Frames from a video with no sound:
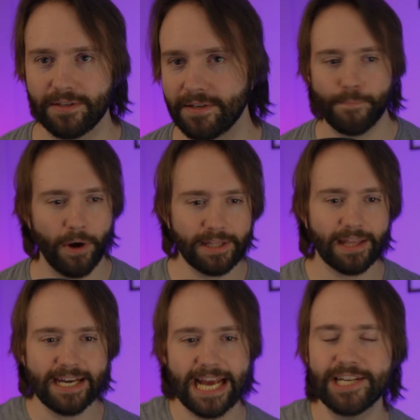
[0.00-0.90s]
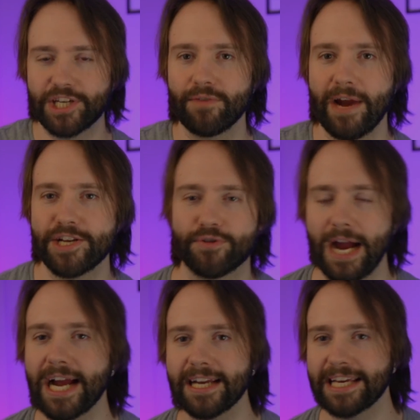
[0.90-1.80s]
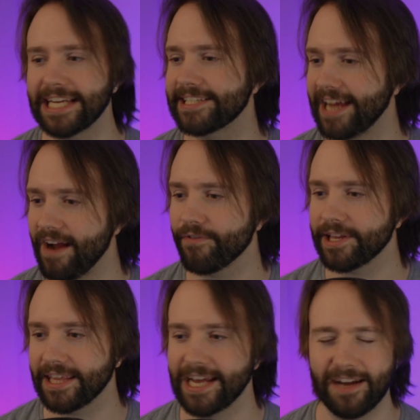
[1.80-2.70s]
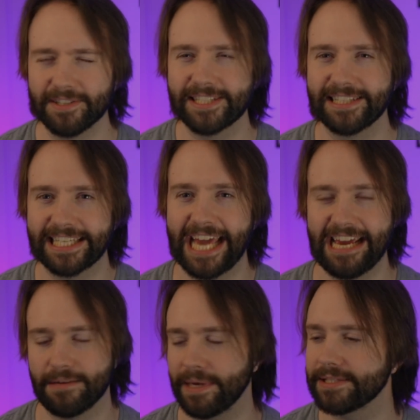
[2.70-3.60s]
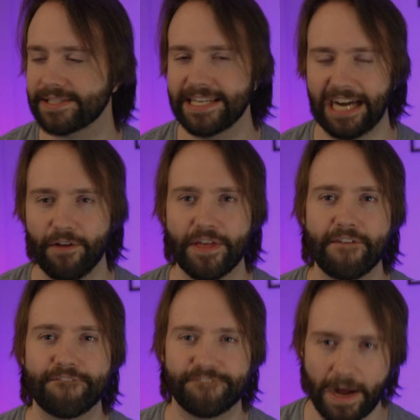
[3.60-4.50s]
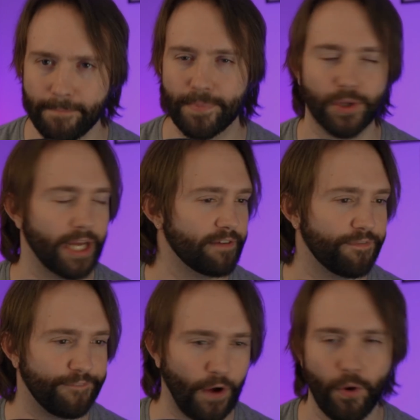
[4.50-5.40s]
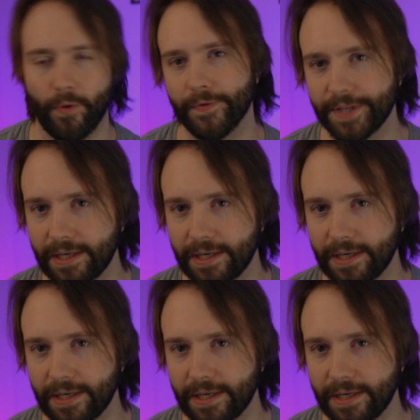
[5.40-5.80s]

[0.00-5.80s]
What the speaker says: Put an ancient red dragon against everything else in the game and see how they fumble and fold.